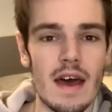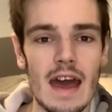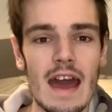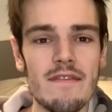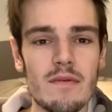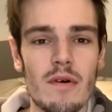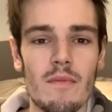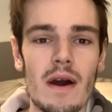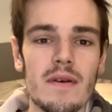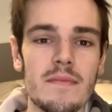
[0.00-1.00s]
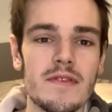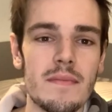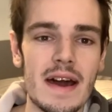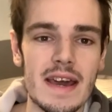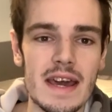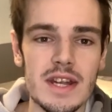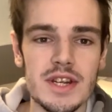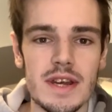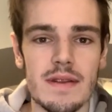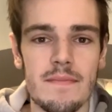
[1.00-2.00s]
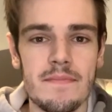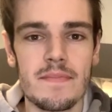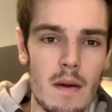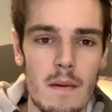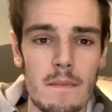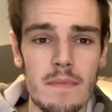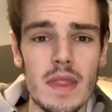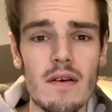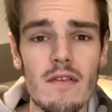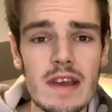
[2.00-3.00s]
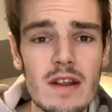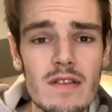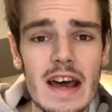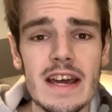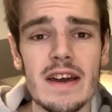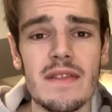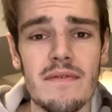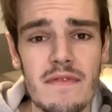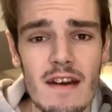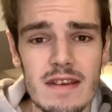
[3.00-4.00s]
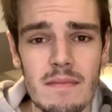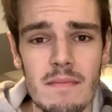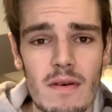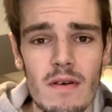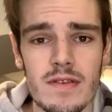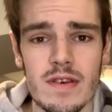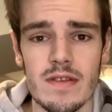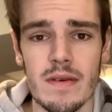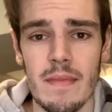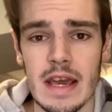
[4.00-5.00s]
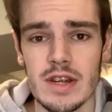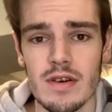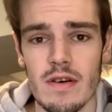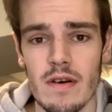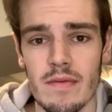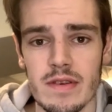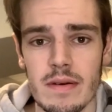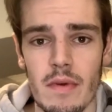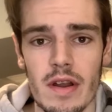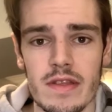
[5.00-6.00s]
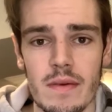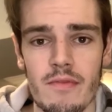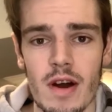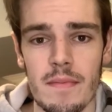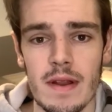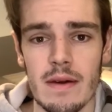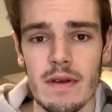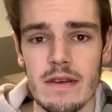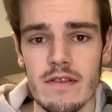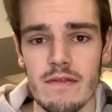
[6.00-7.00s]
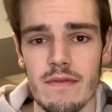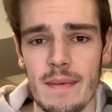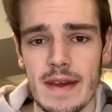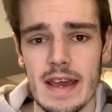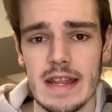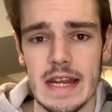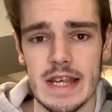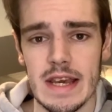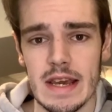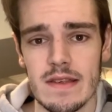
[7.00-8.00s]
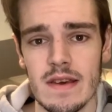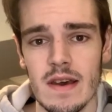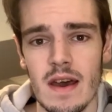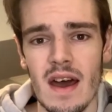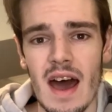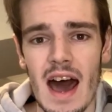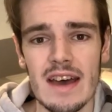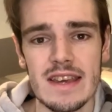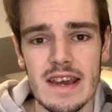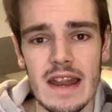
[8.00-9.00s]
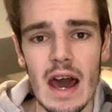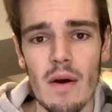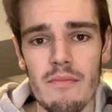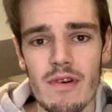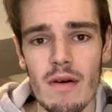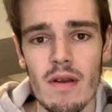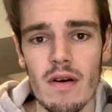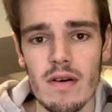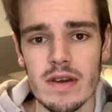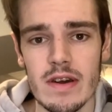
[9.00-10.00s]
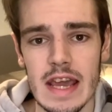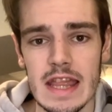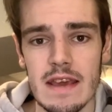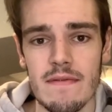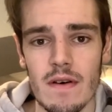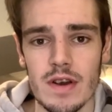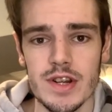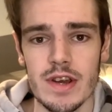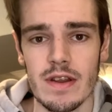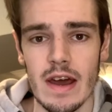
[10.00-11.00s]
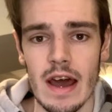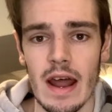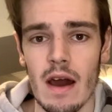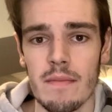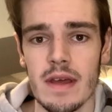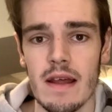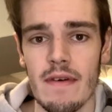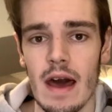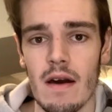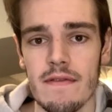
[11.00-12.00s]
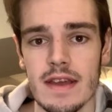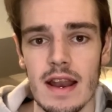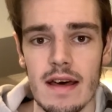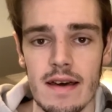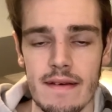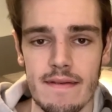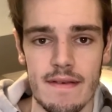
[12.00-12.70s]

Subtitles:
Hey everyone, welcome to my kitchen. Now, a renal diet is very important to make sure you monitor properly when you're suffering with kidney disease, as it can help prolong your kidney function and help you live a healthier life.